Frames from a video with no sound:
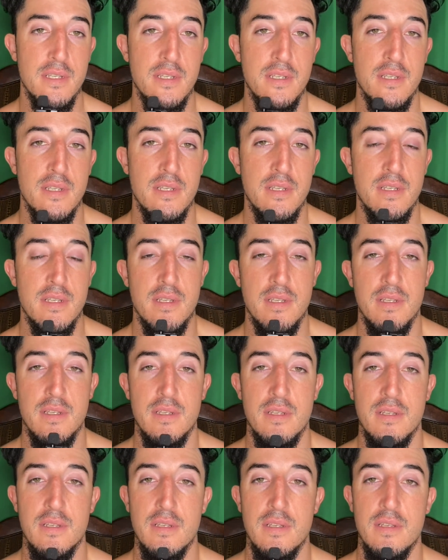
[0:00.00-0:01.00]

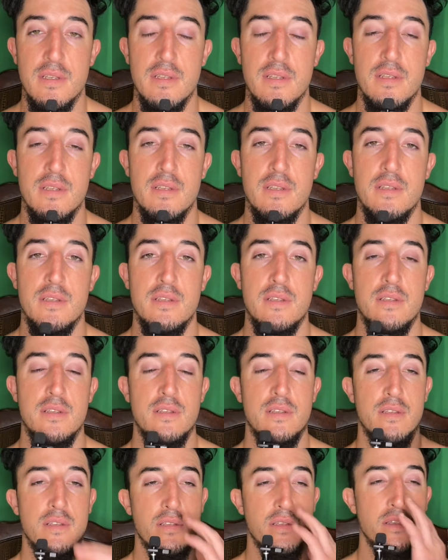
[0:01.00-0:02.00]

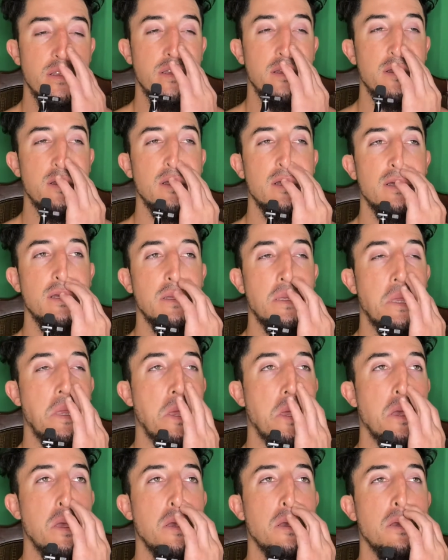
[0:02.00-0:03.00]

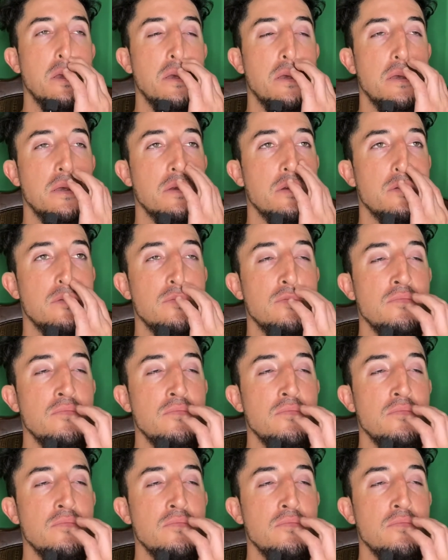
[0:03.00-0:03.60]
(silence)